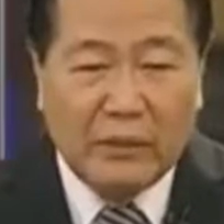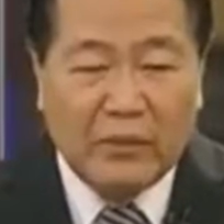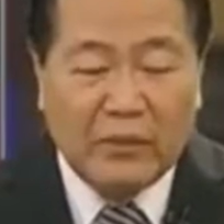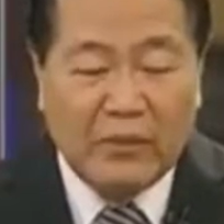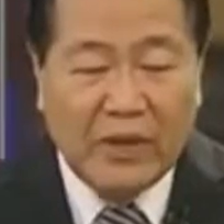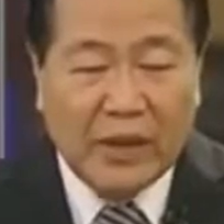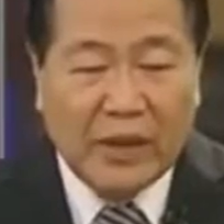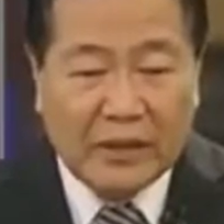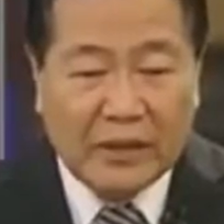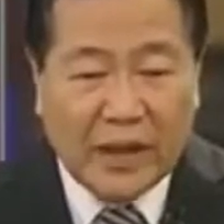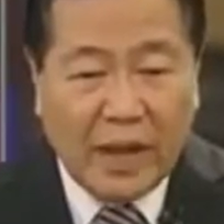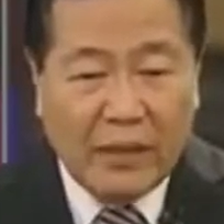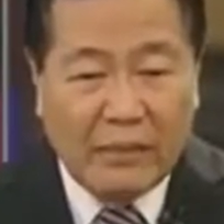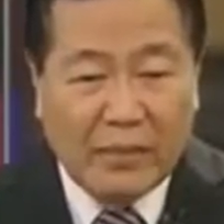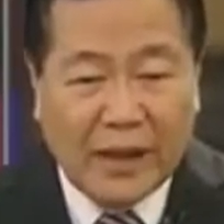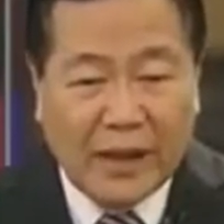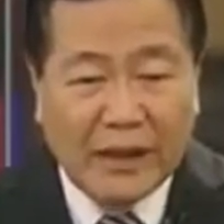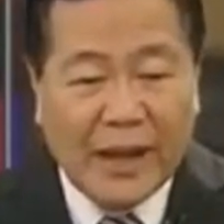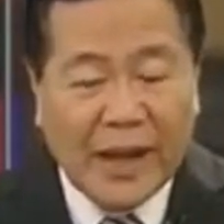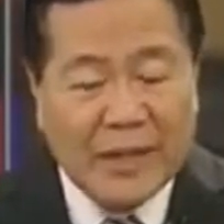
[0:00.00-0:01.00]
with
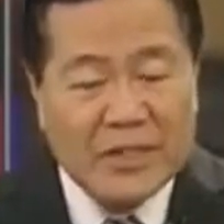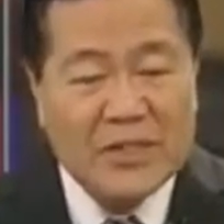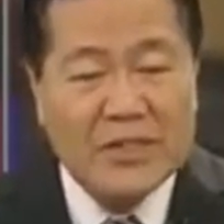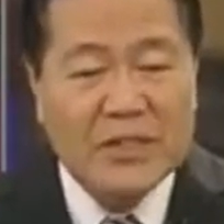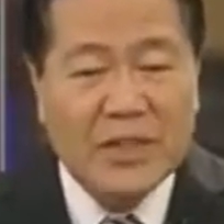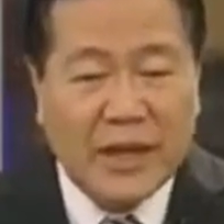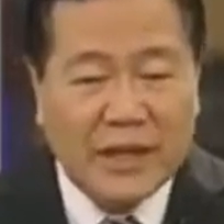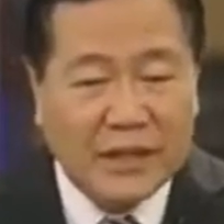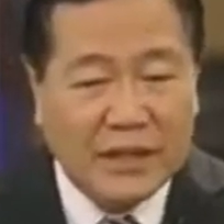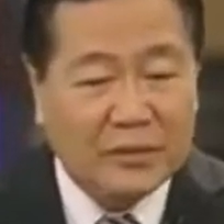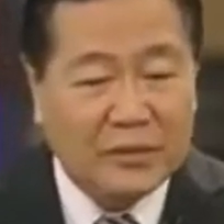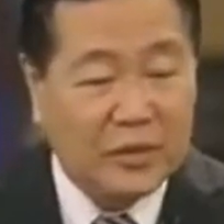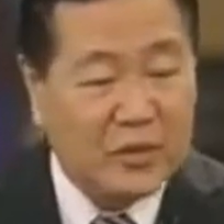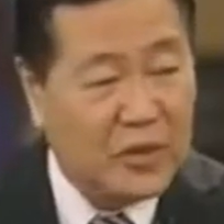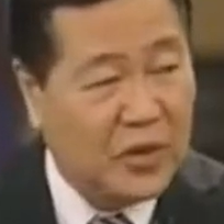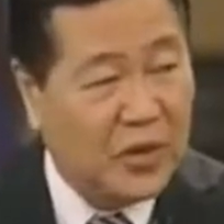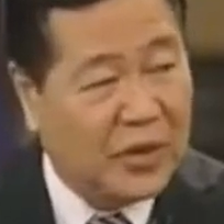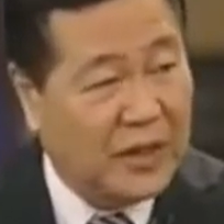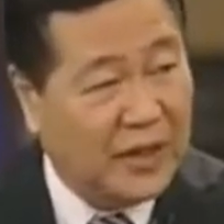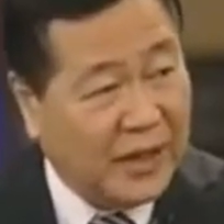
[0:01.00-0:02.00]
Vietnam and ask China to
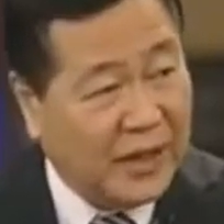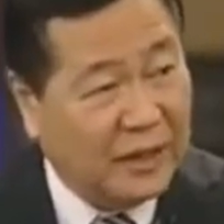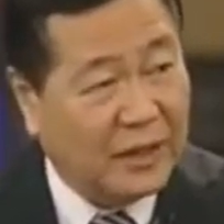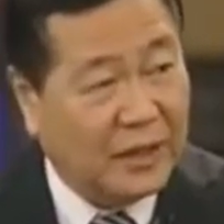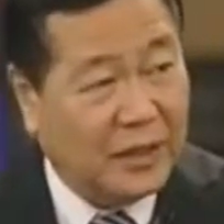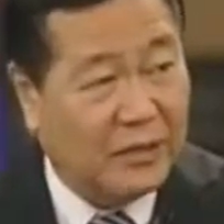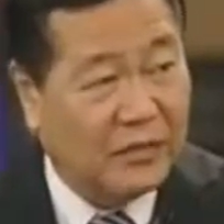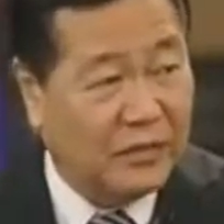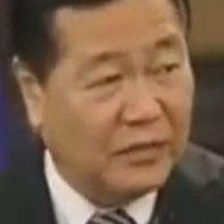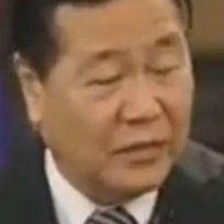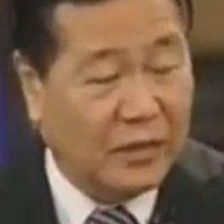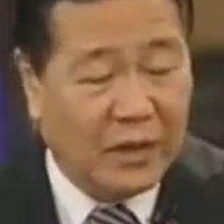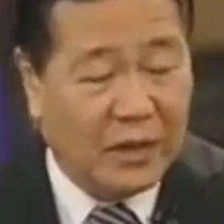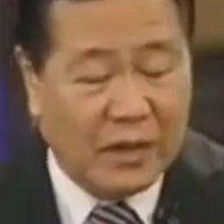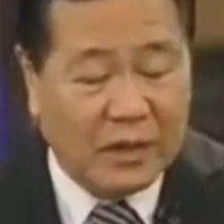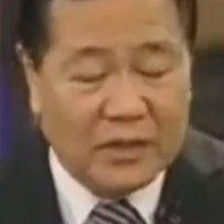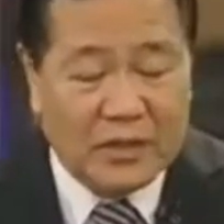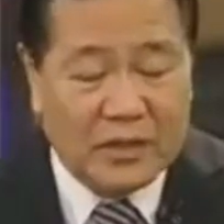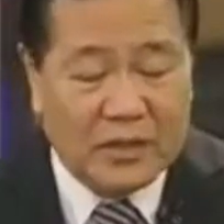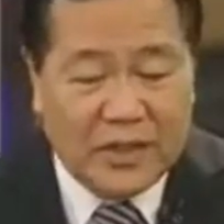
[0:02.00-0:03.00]
join later if
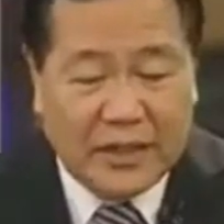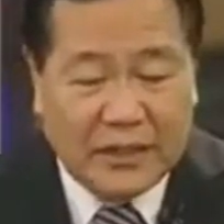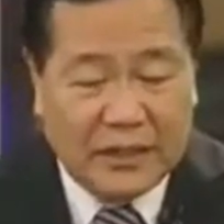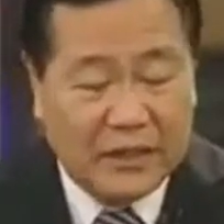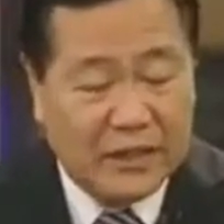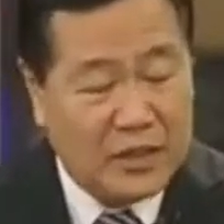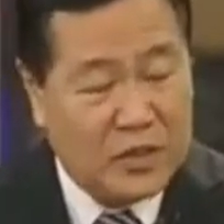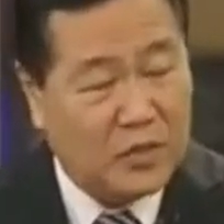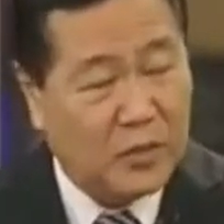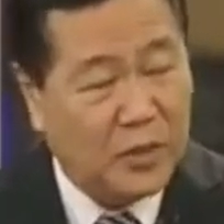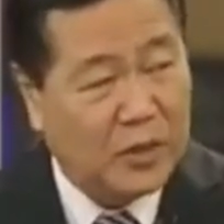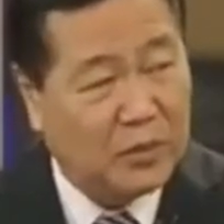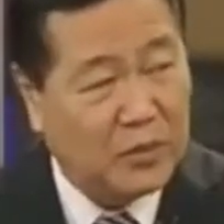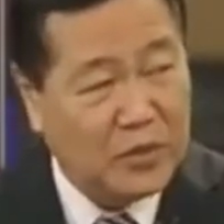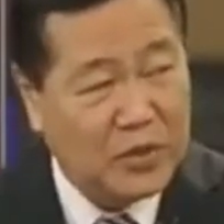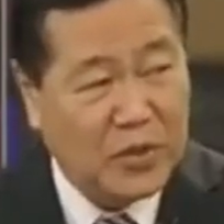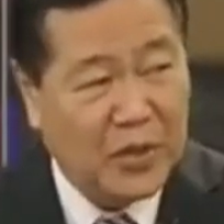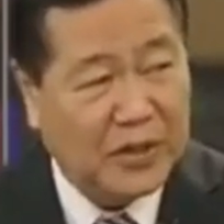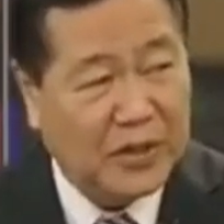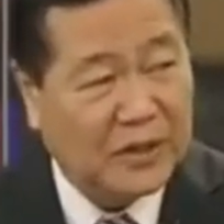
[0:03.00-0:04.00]
China doesn't want to
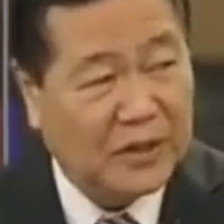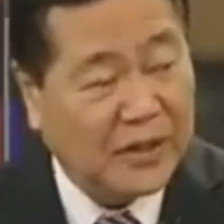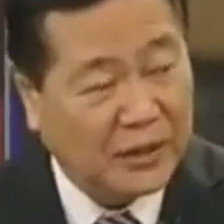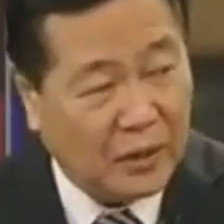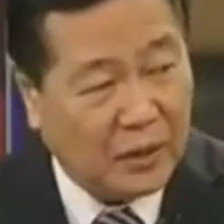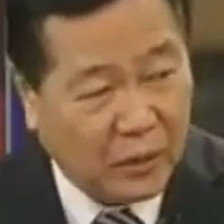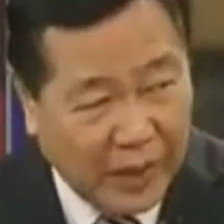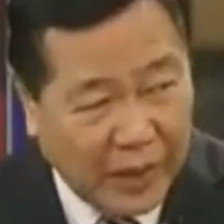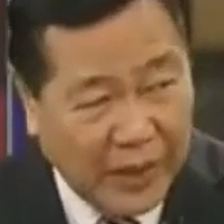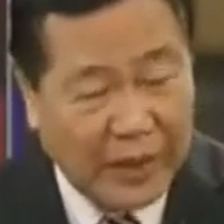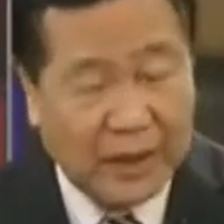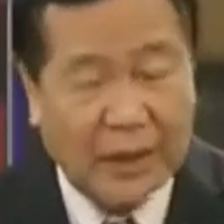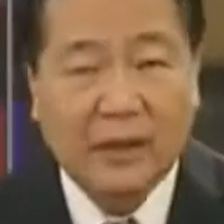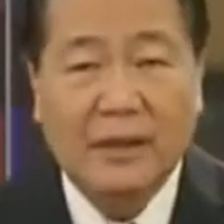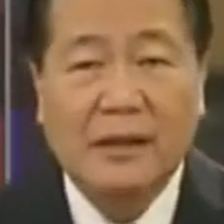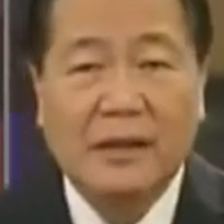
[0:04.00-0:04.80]
join right away.